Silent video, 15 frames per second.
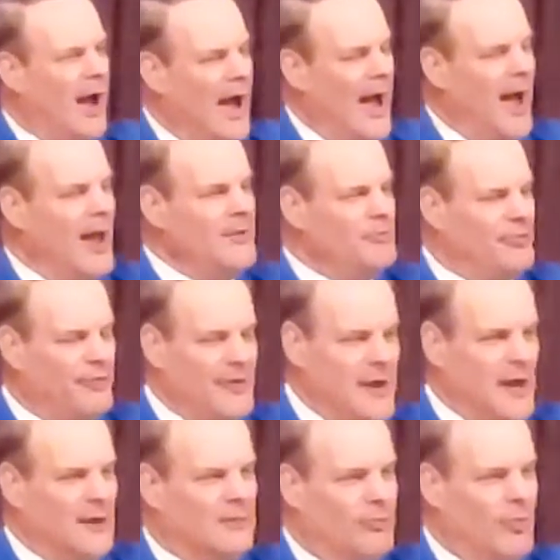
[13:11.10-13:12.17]
I
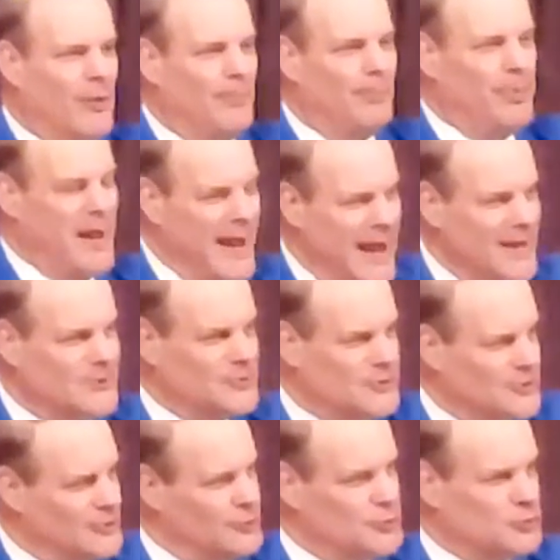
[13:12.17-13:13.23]
think the
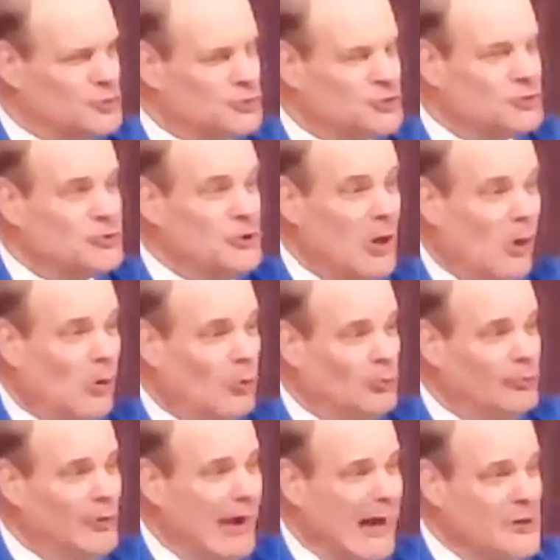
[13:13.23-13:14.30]
pastor
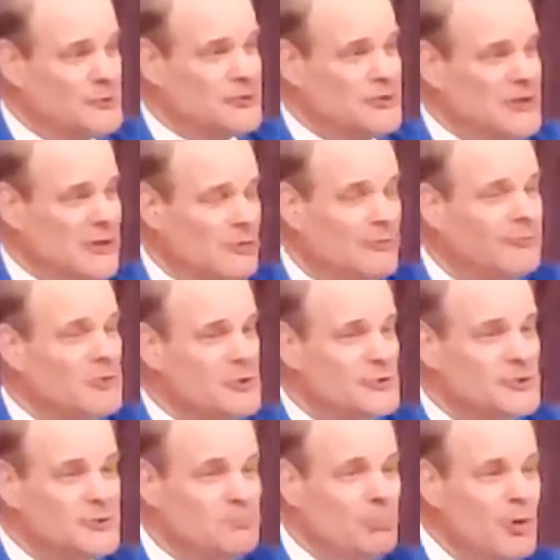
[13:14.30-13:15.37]
stole our silver
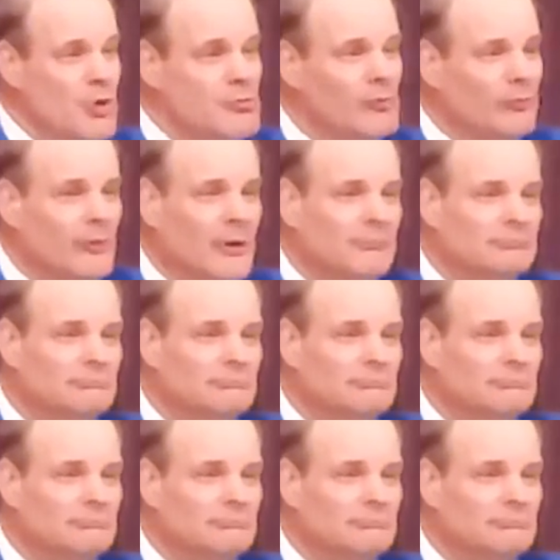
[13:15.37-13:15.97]
spoon.